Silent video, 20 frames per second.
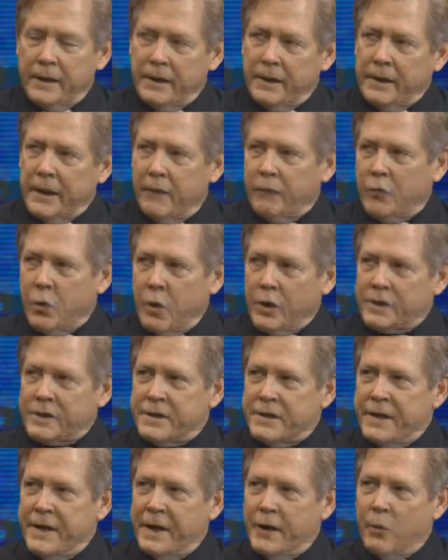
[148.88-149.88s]
Of course,
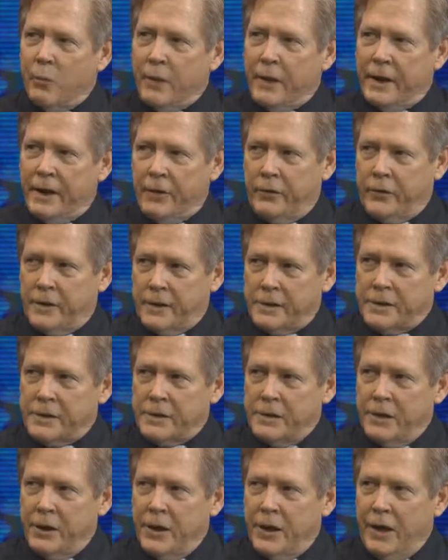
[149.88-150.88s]
they don't want to hear this,
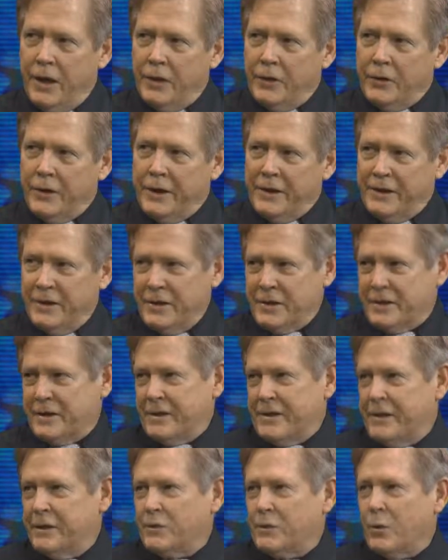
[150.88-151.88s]
that
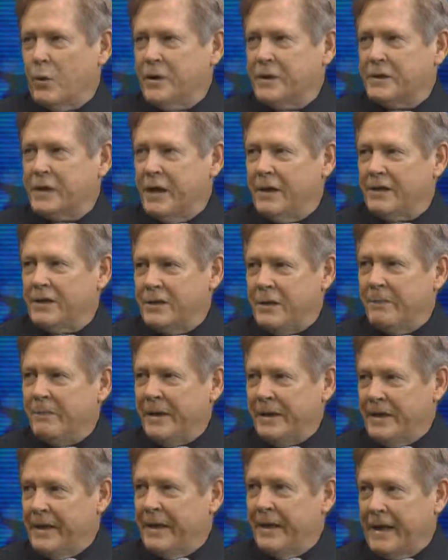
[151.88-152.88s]
this was
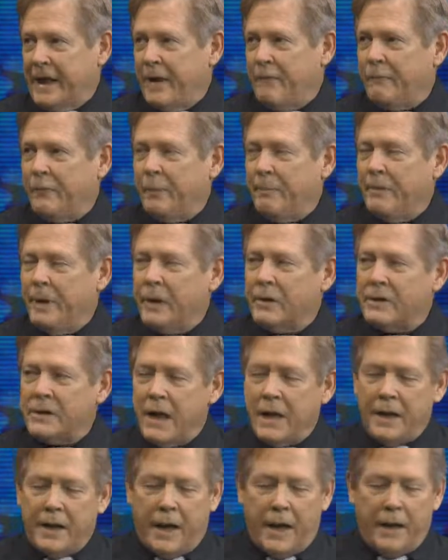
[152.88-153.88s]
something that came from Mount
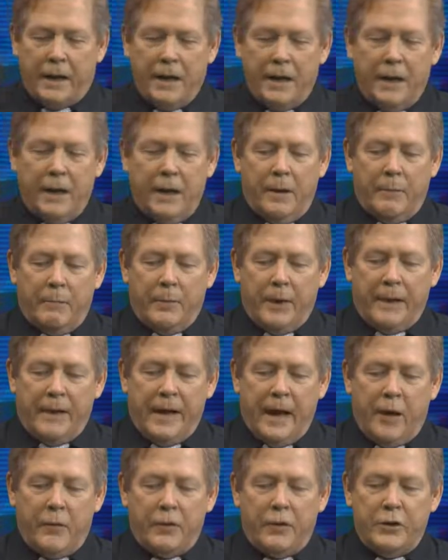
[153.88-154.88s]
Sinai. But
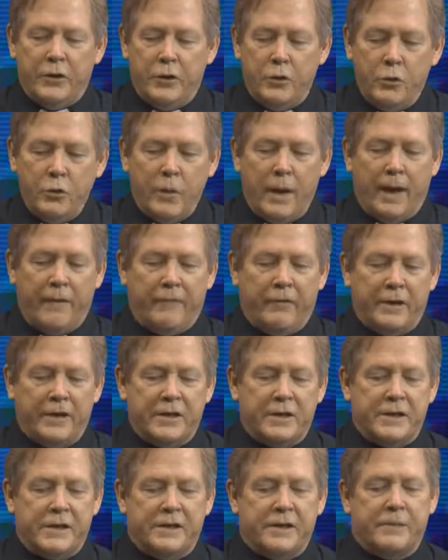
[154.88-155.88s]
now the new
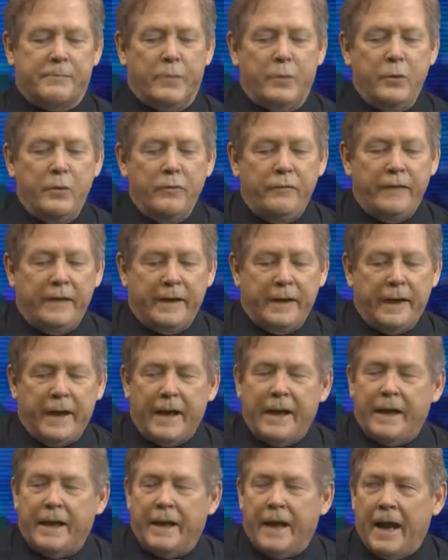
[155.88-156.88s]
evidence is proving
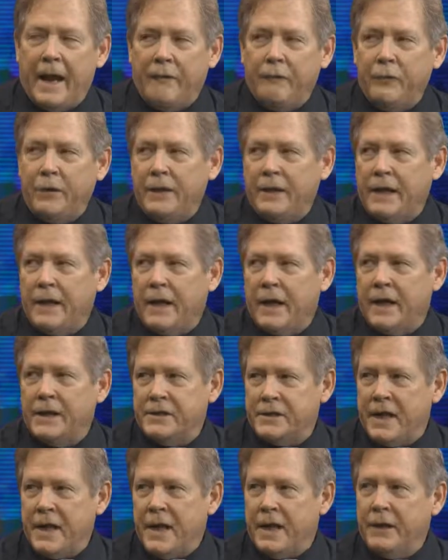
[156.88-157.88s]
everything I
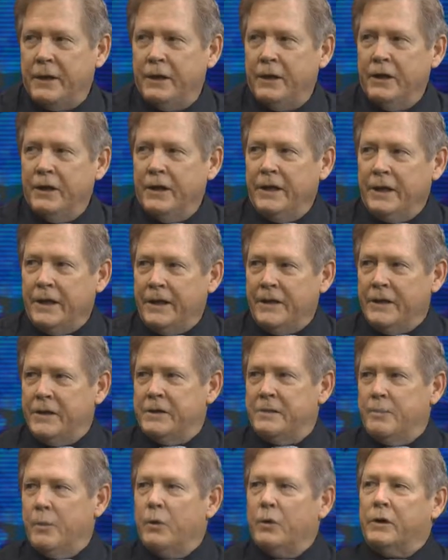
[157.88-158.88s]
said in
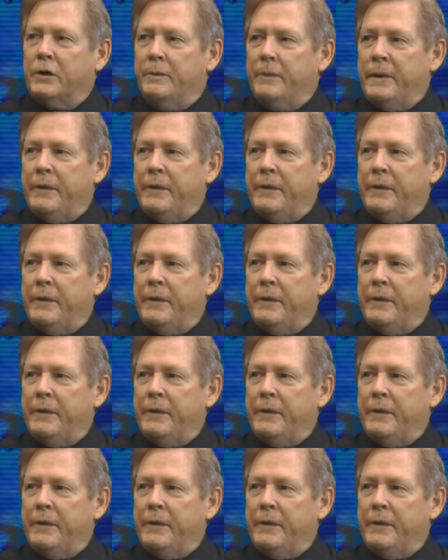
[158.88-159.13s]
this book to be